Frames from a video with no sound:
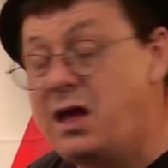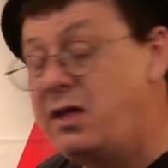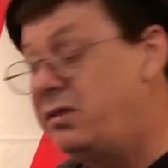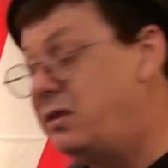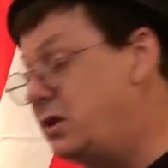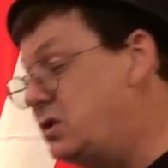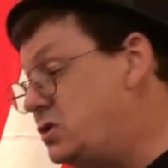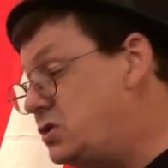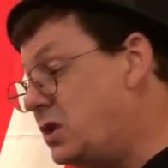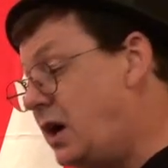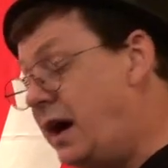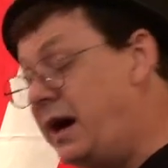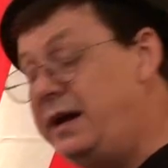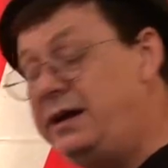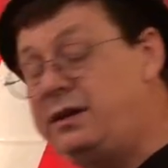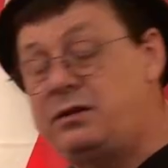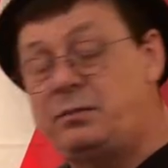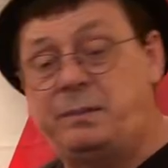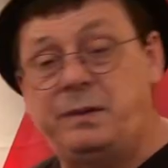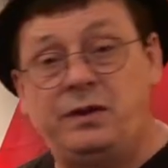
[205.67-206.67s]
The
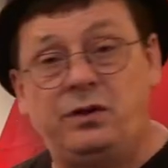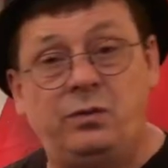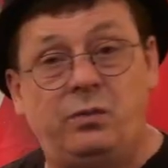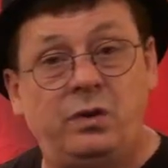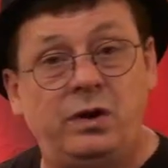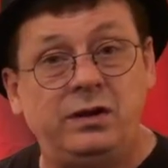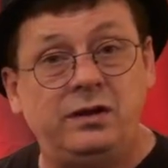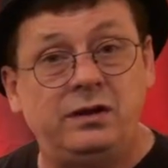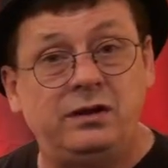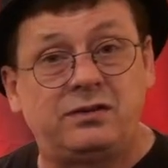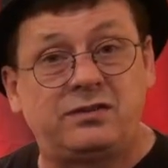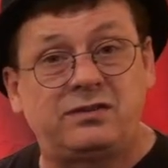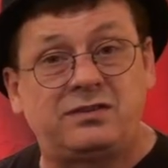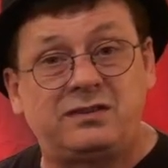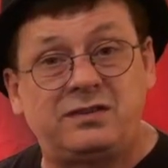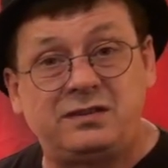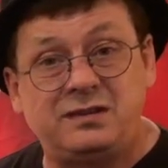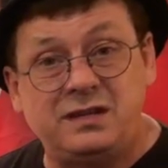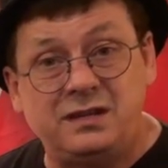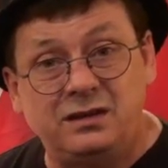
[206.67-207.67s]
giant's been the one that's
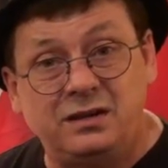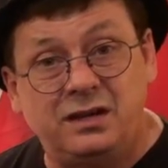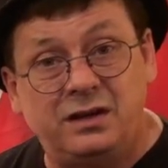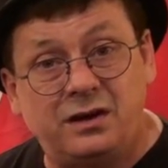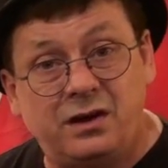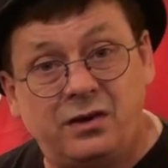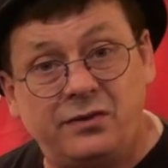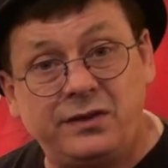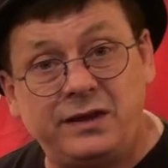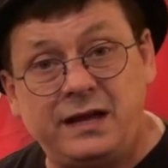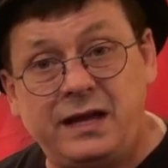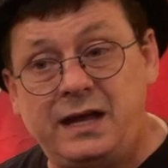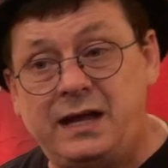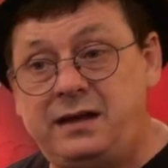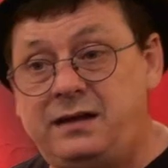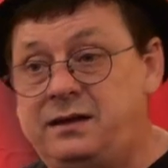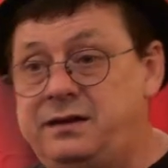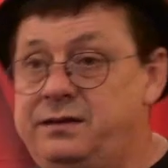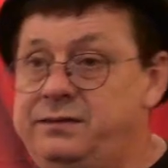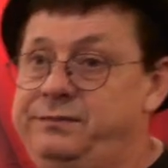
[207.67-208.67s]
stealing all the
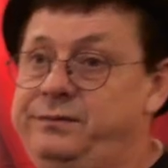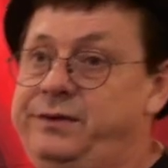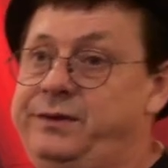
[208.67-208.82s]
candy.